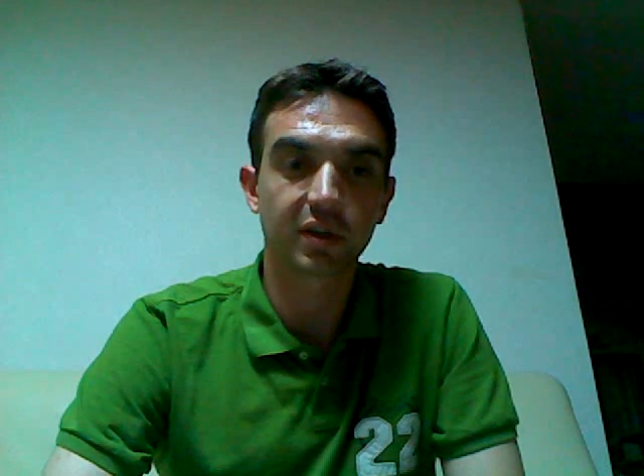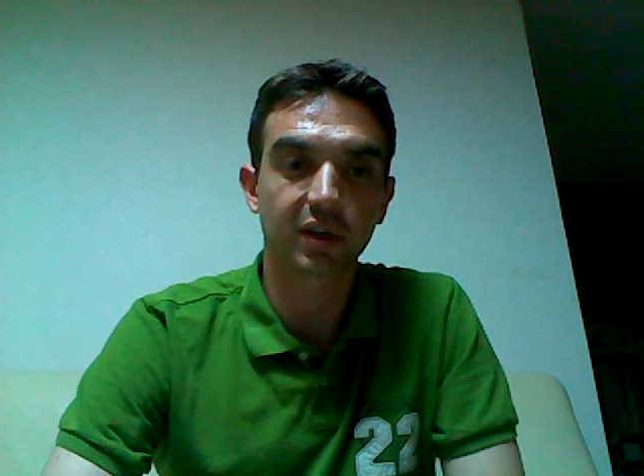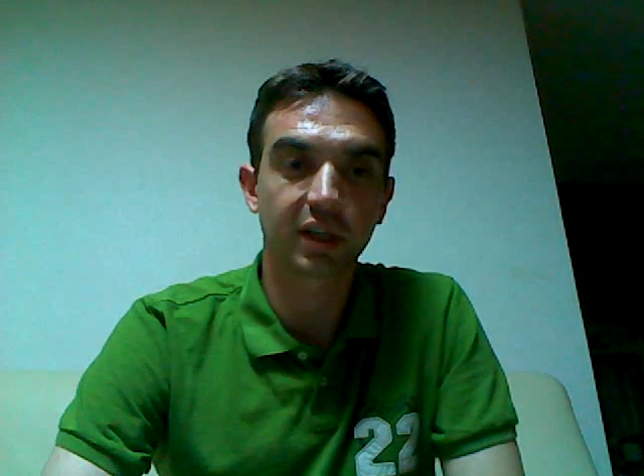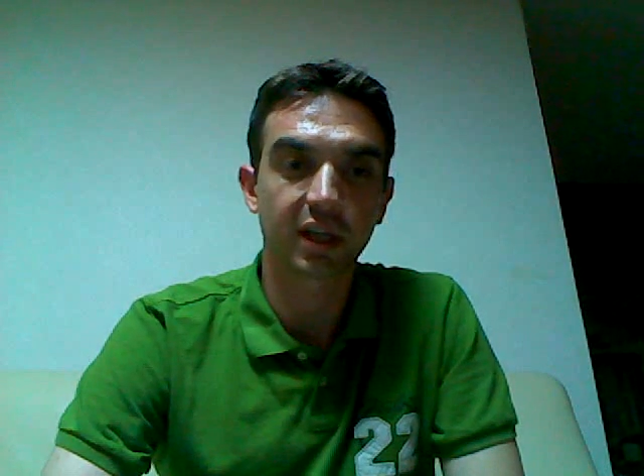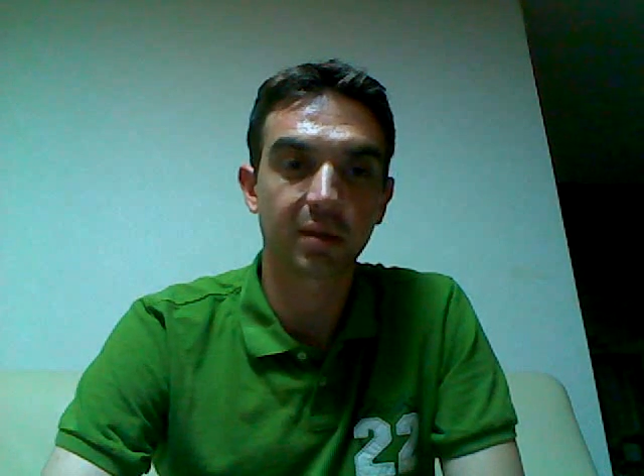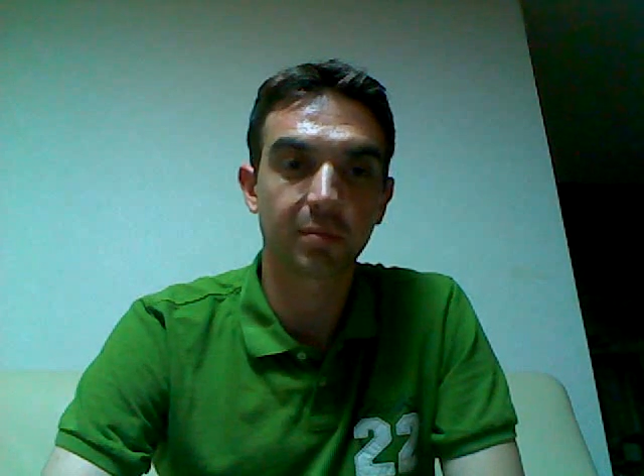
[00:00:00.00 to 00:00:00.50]

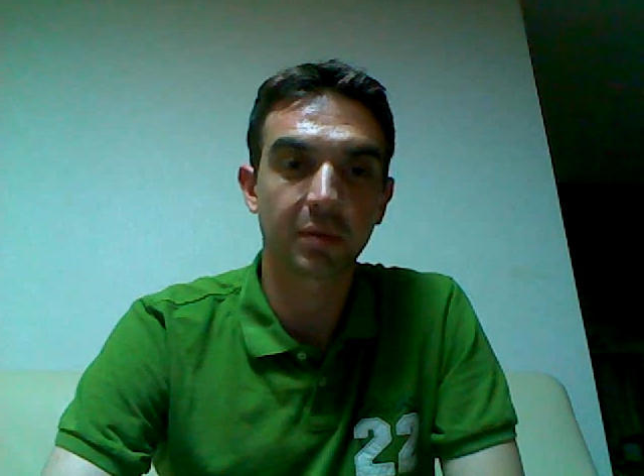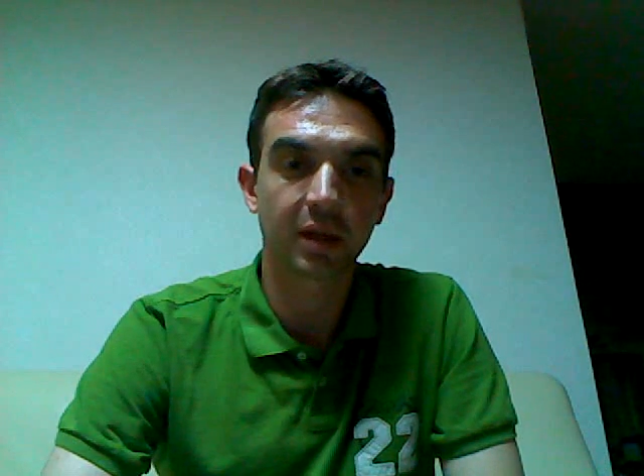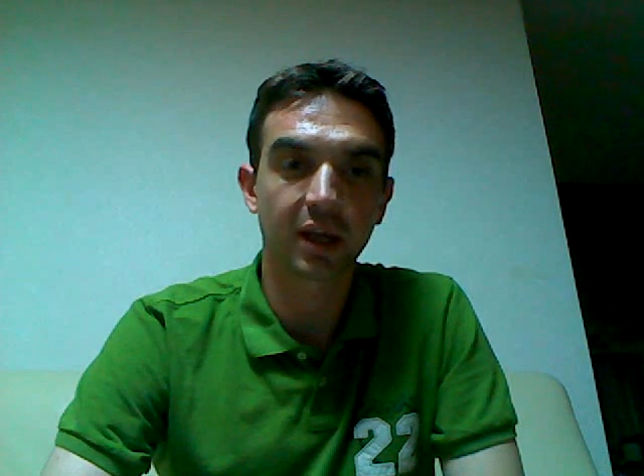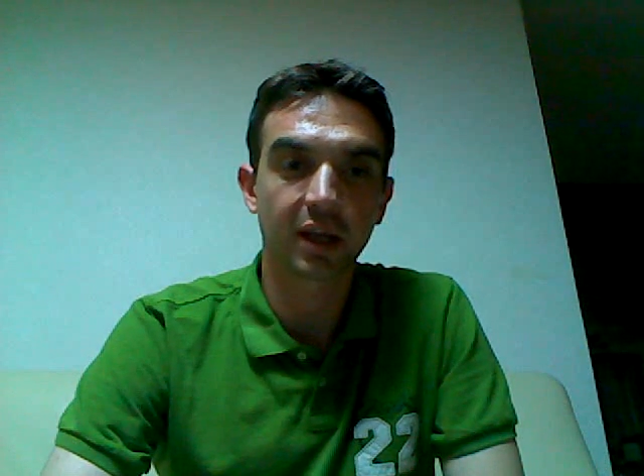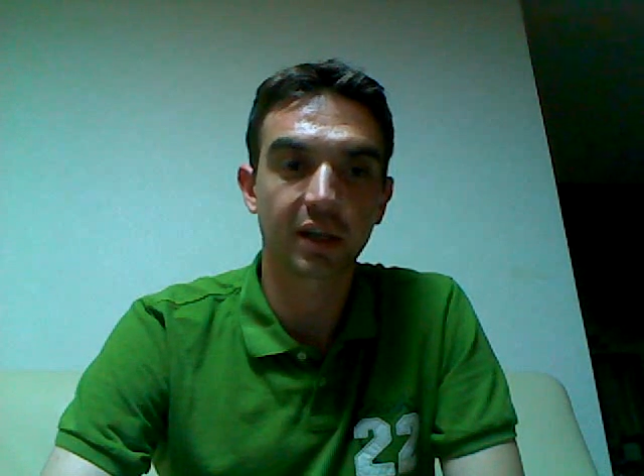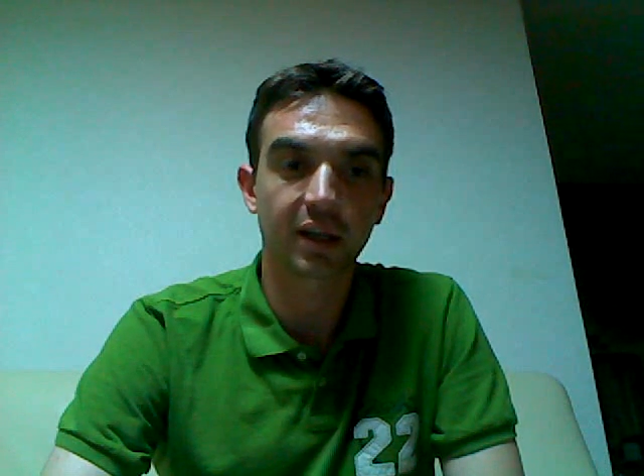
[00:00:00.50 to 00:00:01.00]
Game
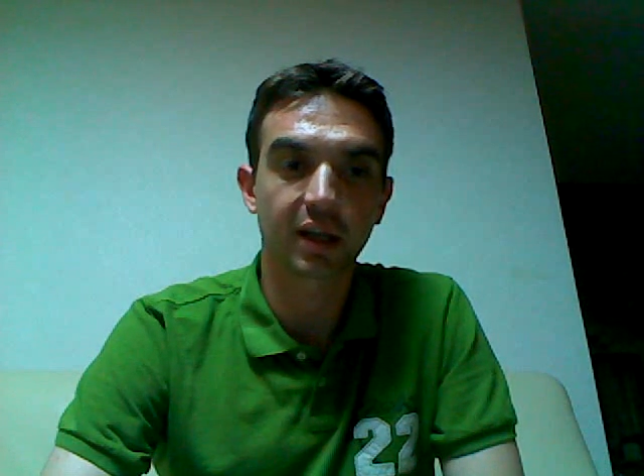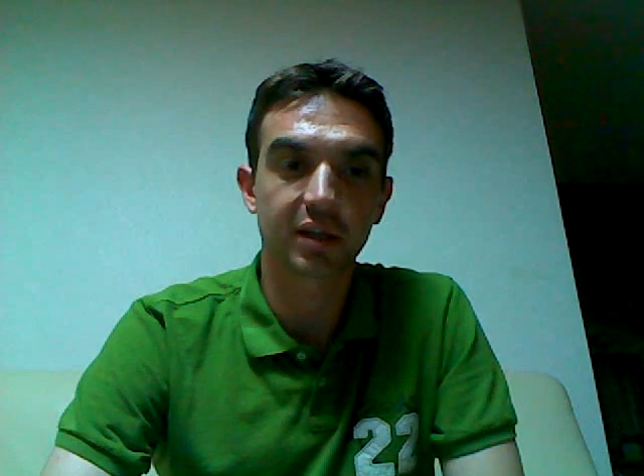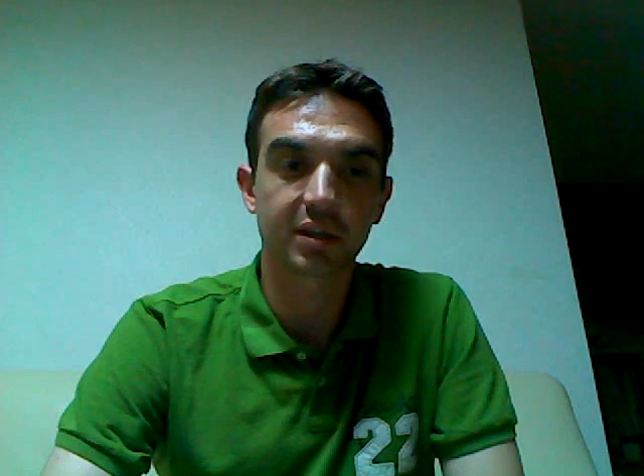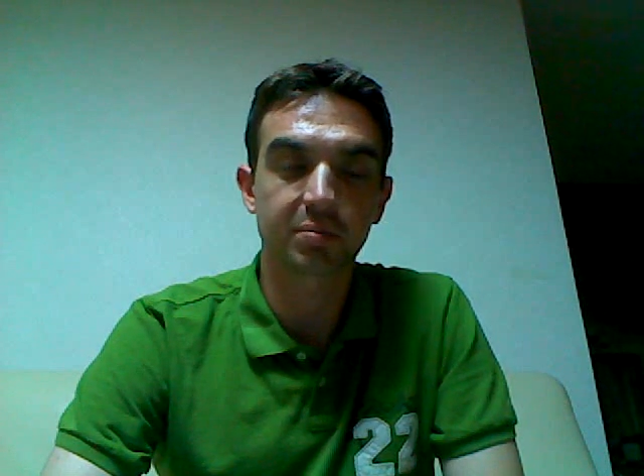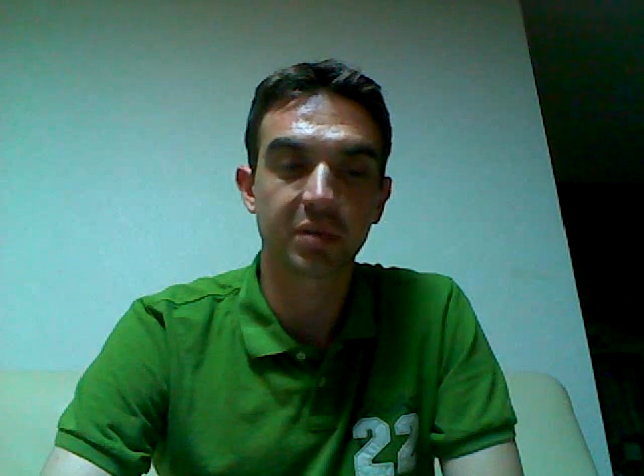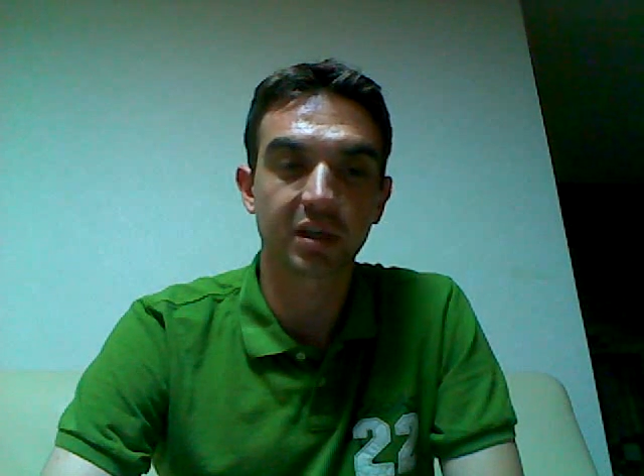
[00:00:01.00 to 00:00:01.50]
and has
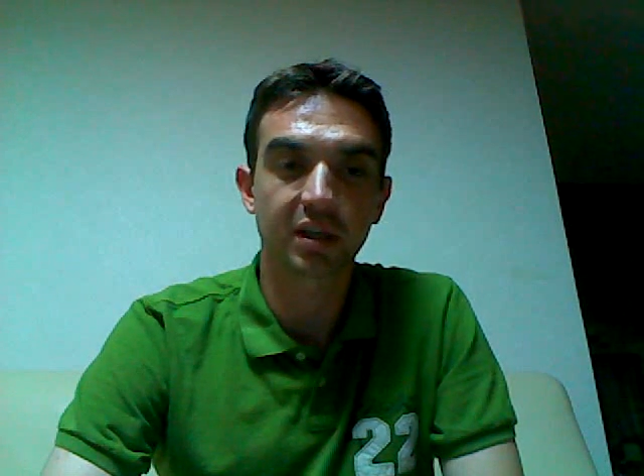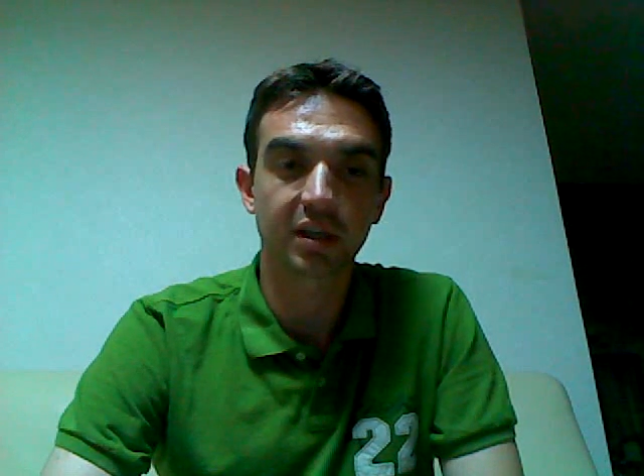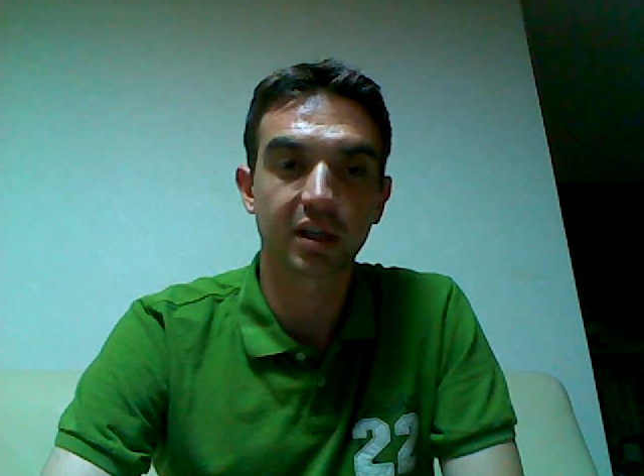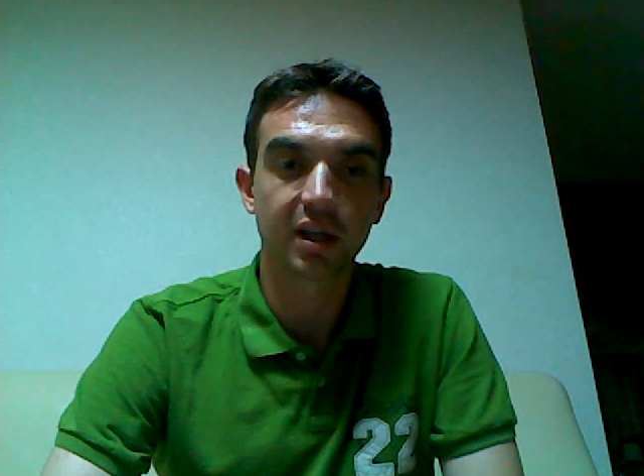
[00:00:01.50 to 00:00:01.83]
been